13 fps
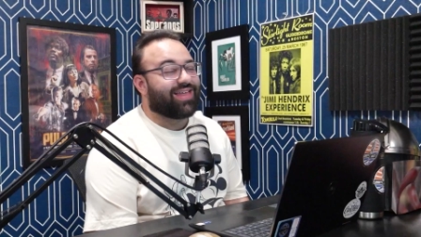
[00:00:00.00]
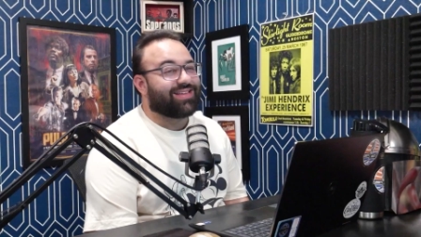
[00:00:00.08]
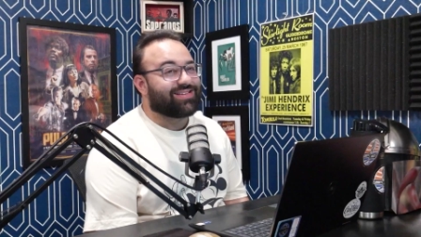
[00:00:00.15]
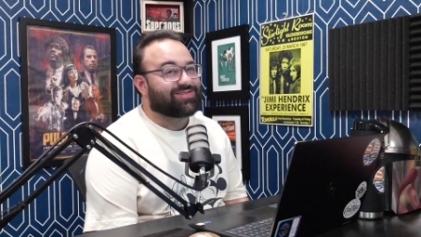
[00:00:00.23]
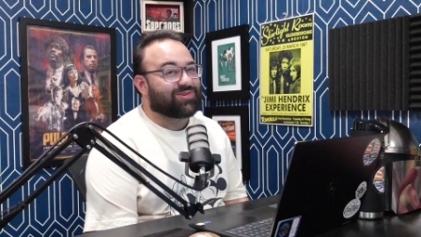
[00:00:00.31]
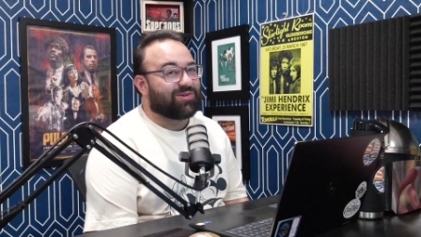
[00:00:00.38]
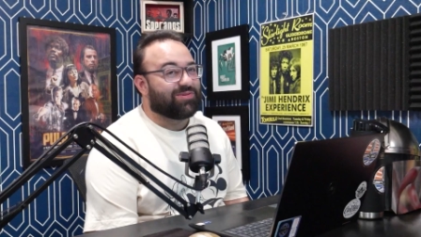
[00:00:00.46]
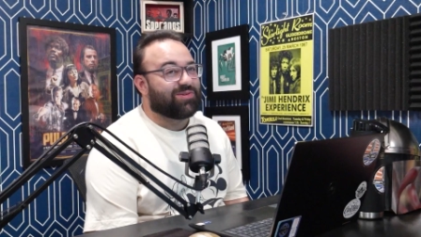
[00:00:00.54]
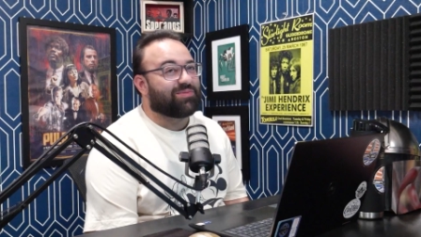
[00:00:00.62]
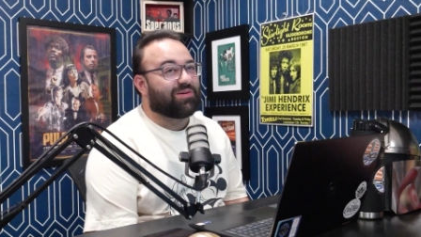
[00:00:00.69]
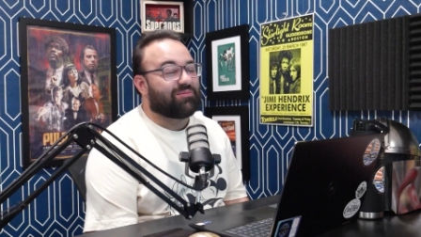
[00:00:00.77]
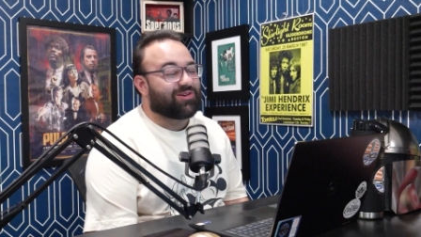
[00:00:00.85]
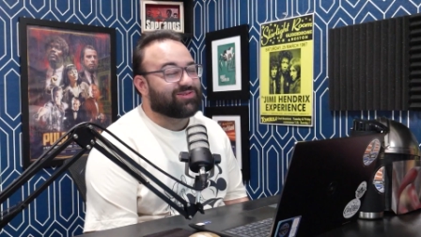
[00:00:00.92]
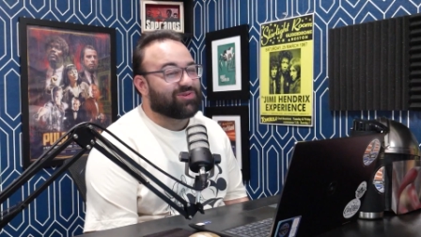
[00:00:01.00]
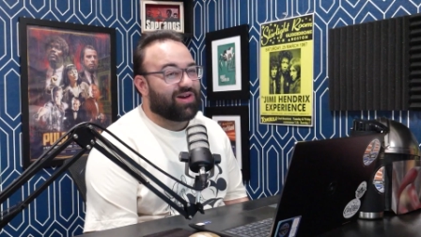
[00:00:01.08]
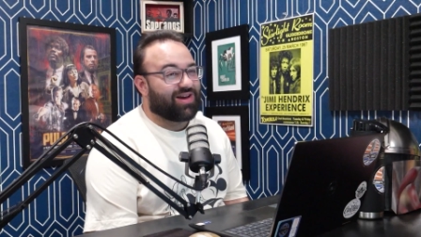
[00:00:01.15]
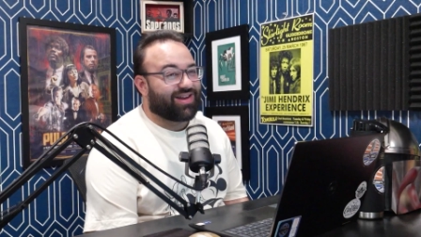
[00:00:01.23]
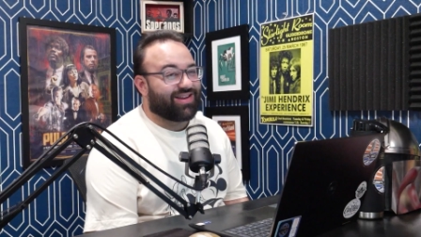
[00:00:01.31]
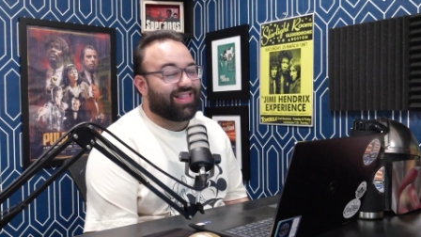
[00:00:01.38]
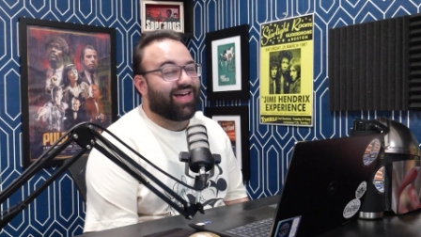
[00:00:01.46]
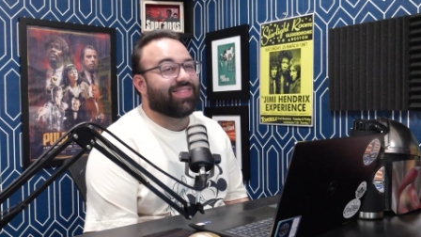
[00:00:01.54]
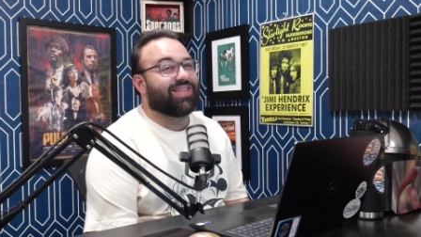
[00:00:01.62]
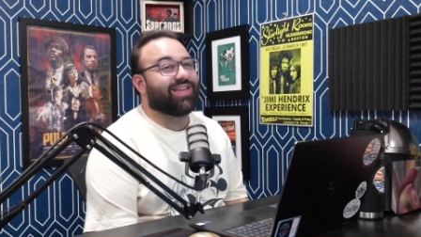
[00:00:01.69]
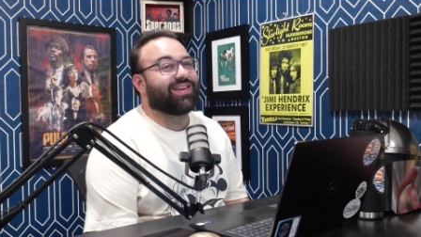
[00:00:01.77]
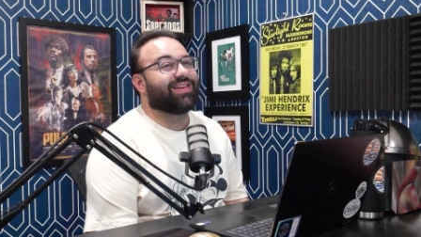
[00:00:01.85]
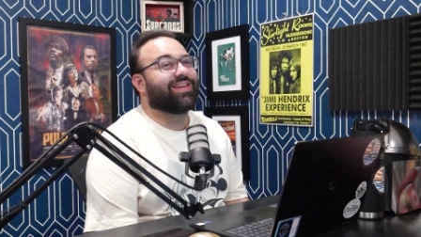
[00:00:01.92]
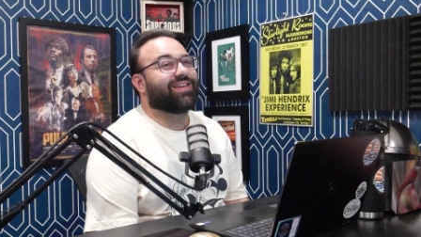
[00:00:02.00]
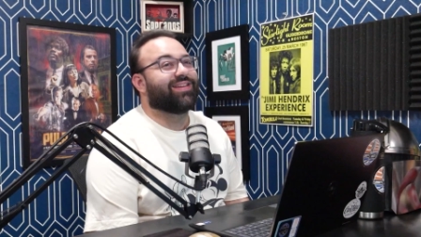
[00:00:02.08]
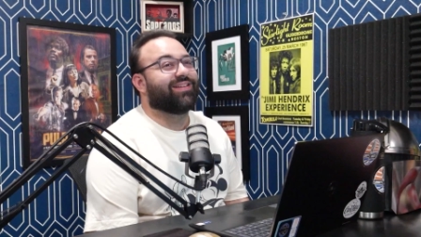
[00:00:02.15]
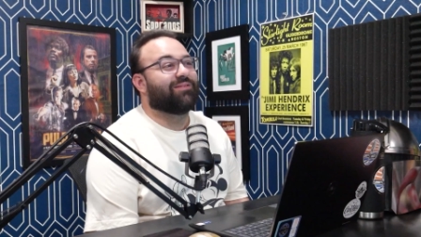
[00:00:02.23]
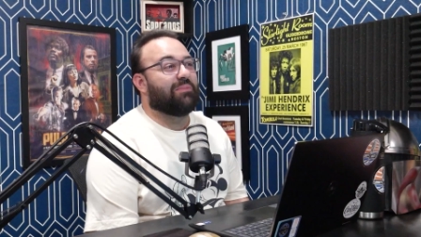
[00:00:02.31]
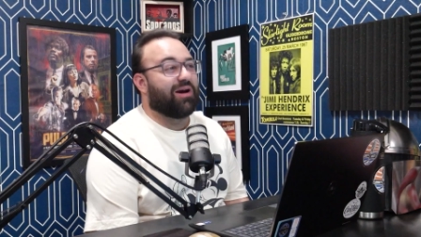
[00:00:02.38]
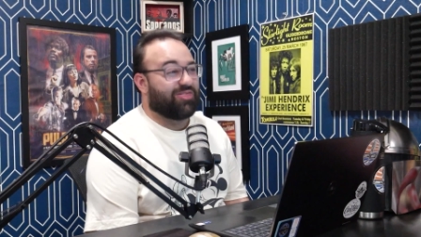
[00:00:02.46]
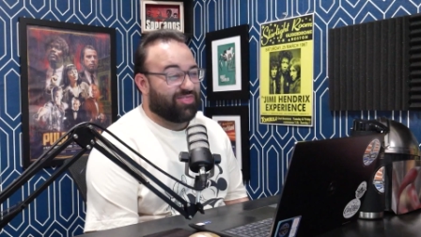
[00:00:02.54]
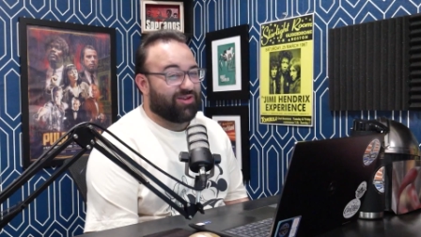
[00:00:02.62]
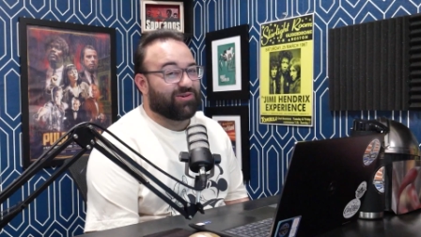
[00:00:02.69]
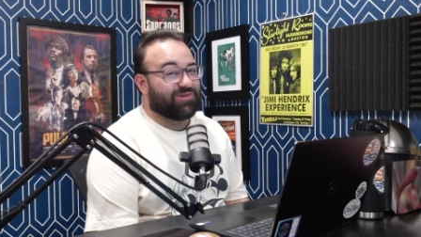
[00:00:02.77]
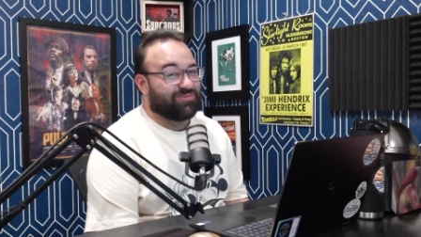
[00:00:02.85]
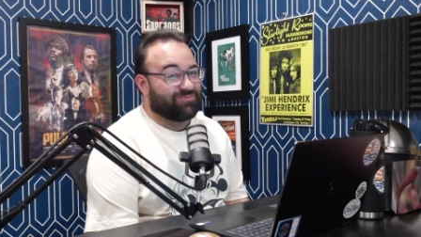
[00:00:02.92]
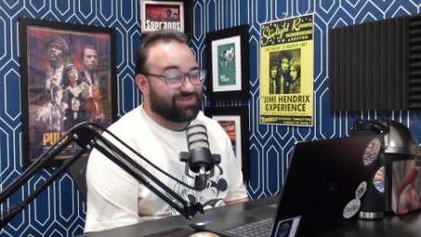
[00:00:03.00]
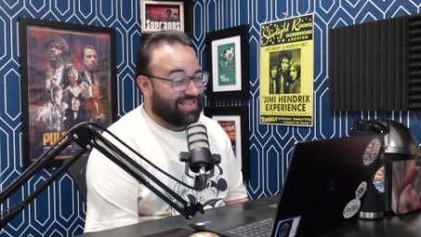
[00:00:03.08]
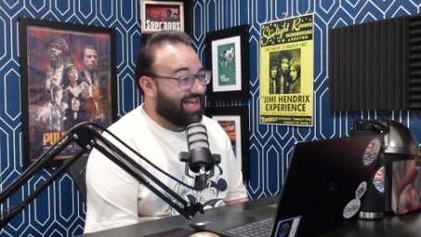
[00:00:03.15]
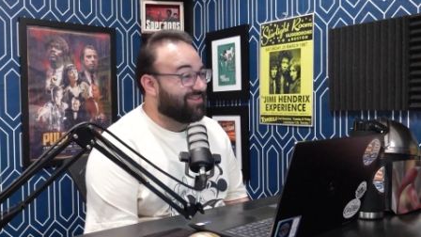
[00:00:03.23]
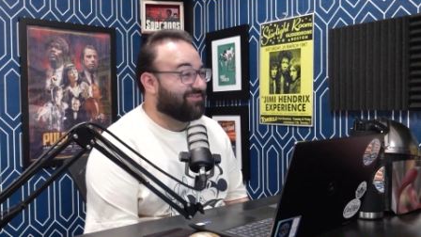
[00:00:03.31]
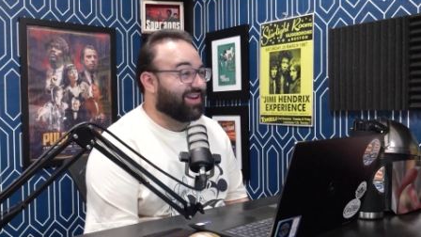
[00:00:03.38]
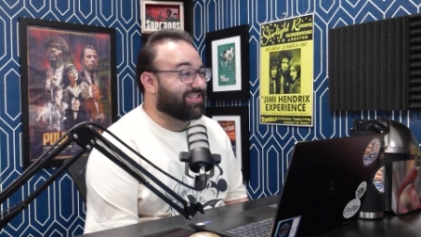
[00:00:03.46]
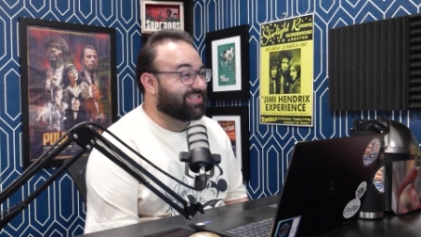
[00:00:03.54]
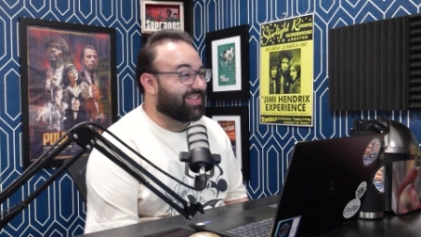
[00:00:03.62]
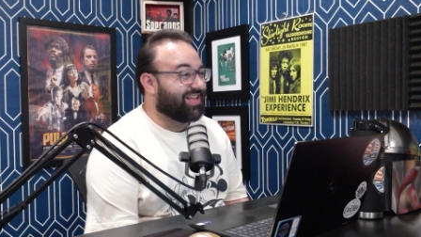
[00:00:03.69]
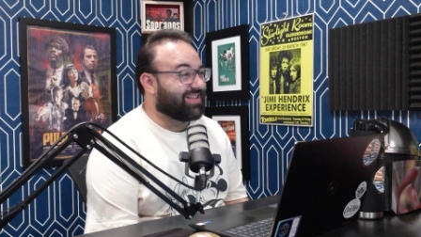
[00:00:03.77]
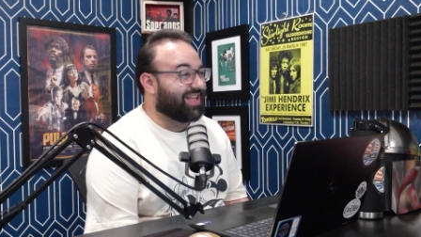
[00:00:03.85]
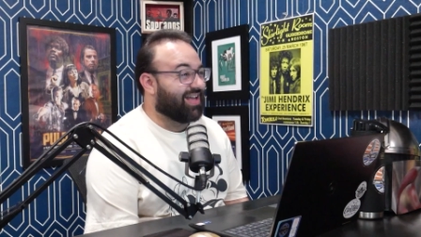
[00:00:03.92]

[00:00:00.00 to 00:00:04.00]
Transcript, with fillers: disagree with you, but I'm also not gonna lie that my theater was laughing at shit like that.